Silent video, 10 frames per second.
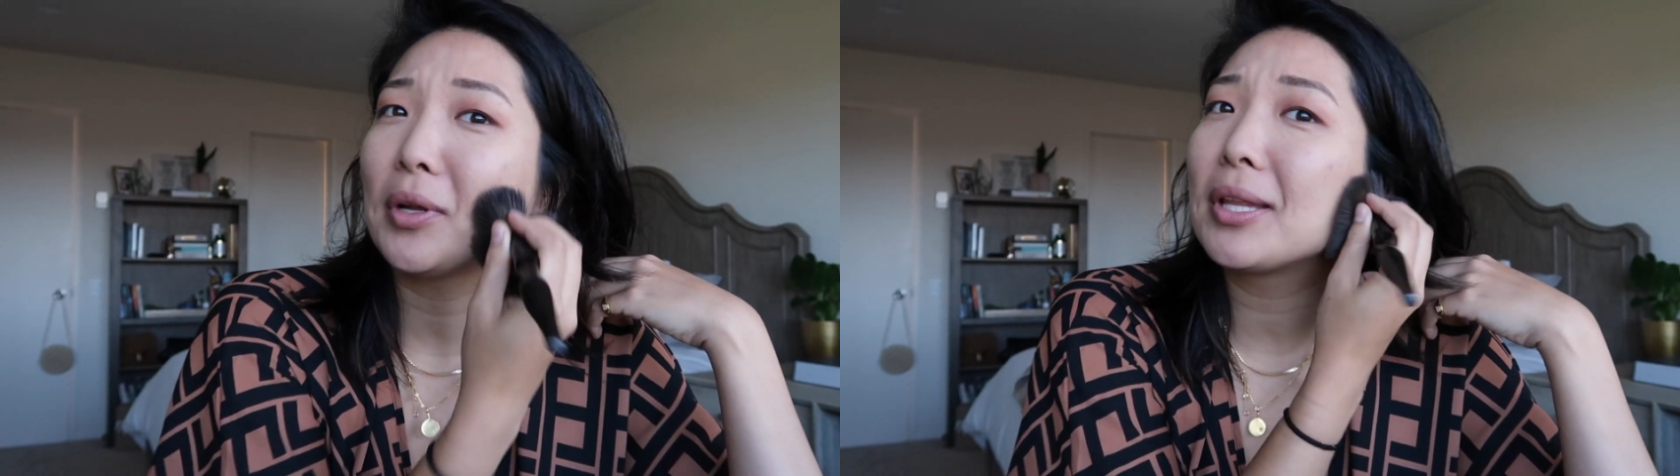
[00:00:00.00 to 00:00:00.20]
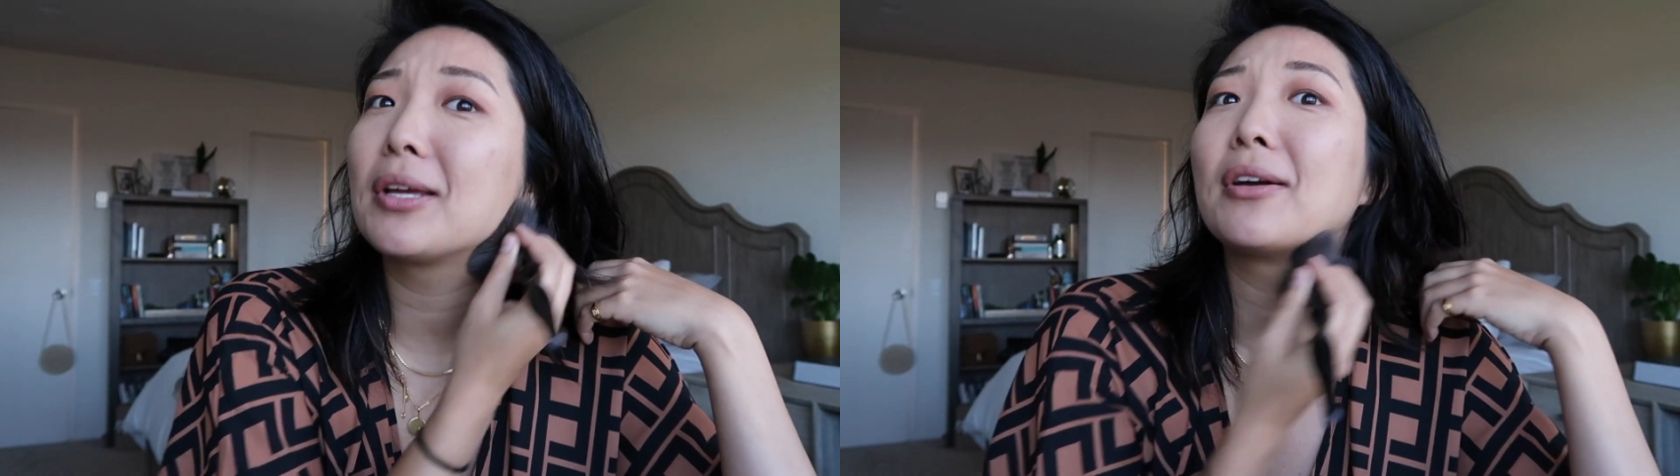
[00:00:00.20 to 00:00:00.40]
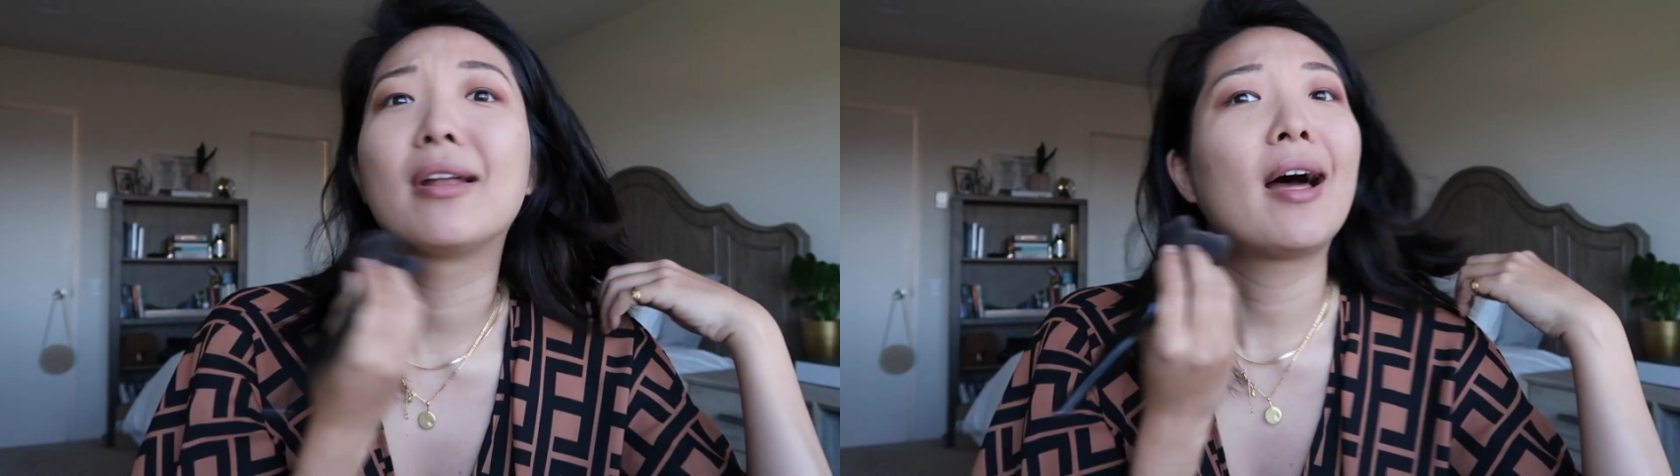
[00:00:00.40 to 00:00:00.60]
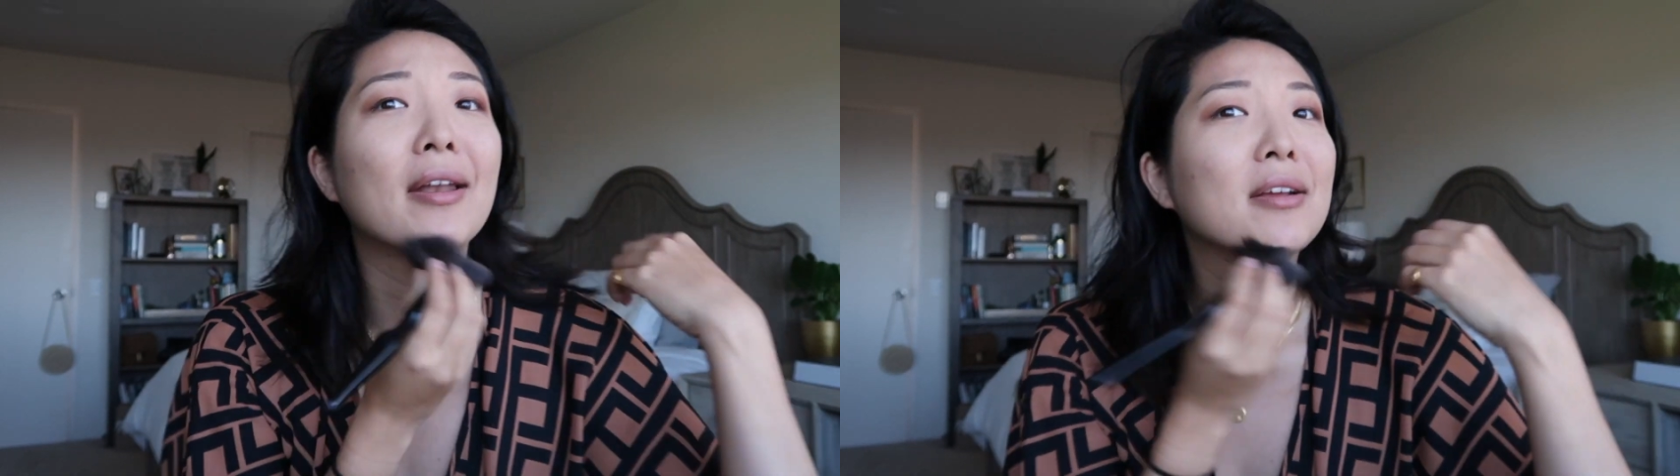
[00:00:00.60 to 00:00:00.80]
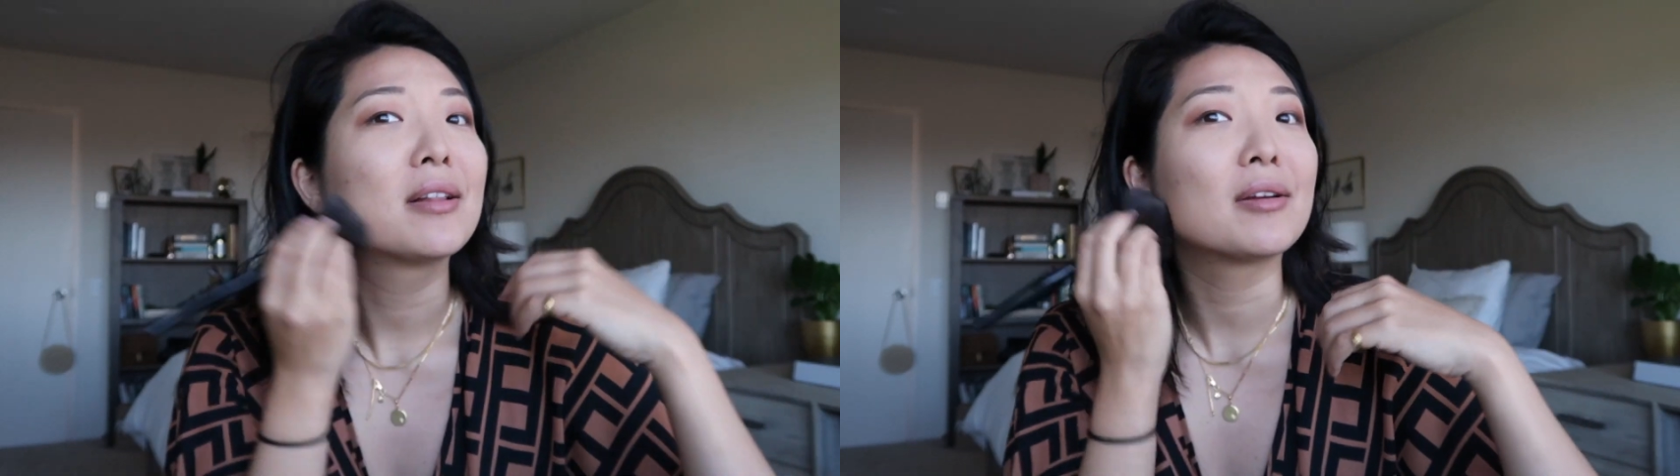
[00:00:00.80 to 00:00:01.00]
really good
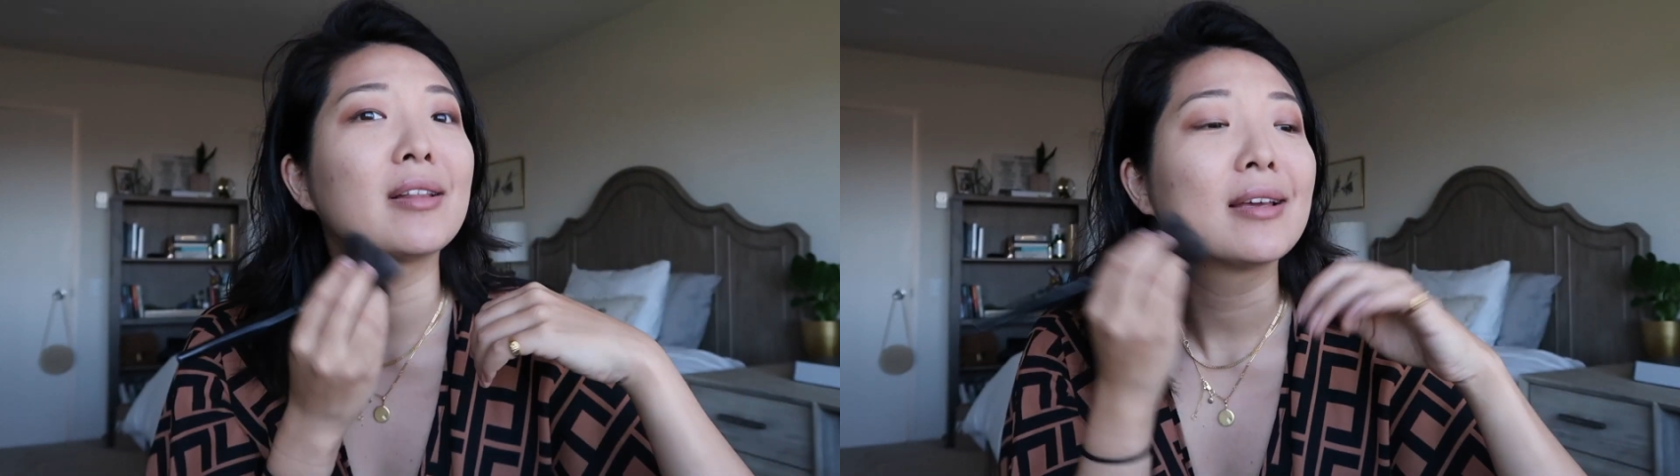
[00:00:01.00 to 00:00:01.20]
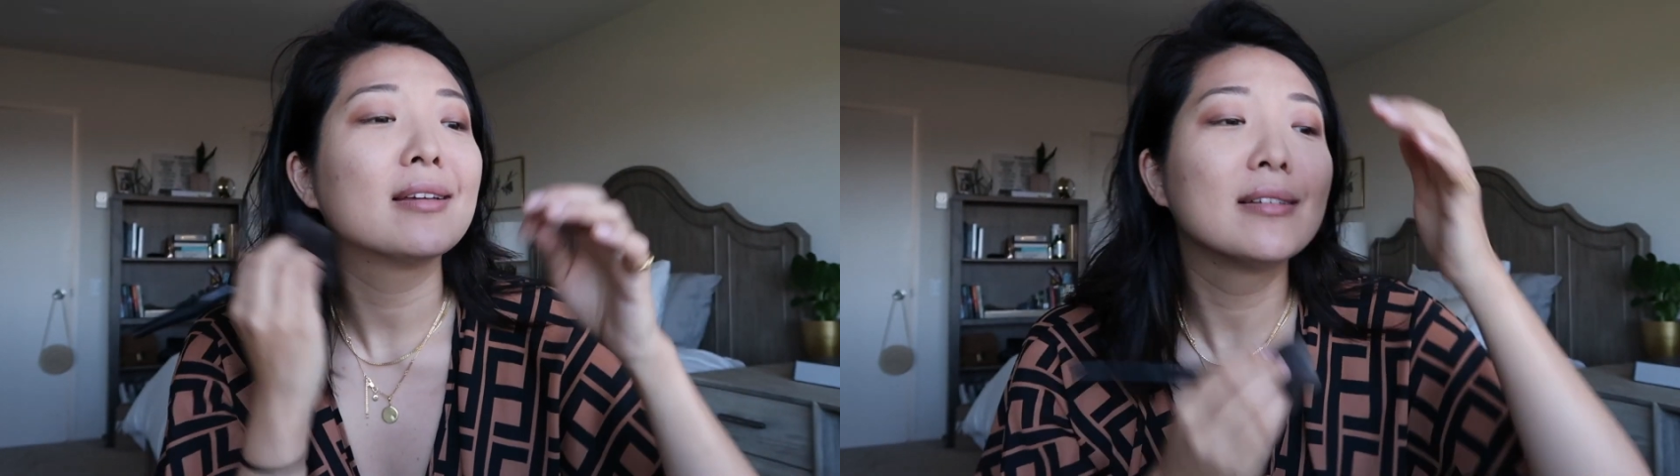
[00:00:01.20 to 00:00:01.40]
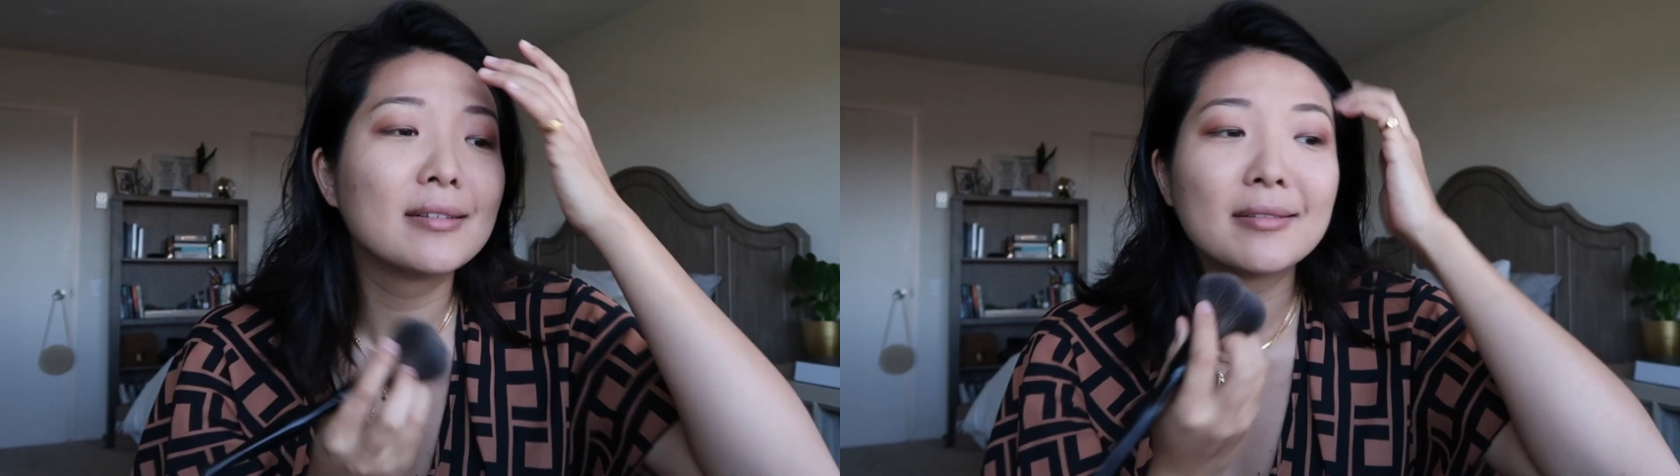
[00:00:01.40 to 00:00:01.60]
at it, clearly.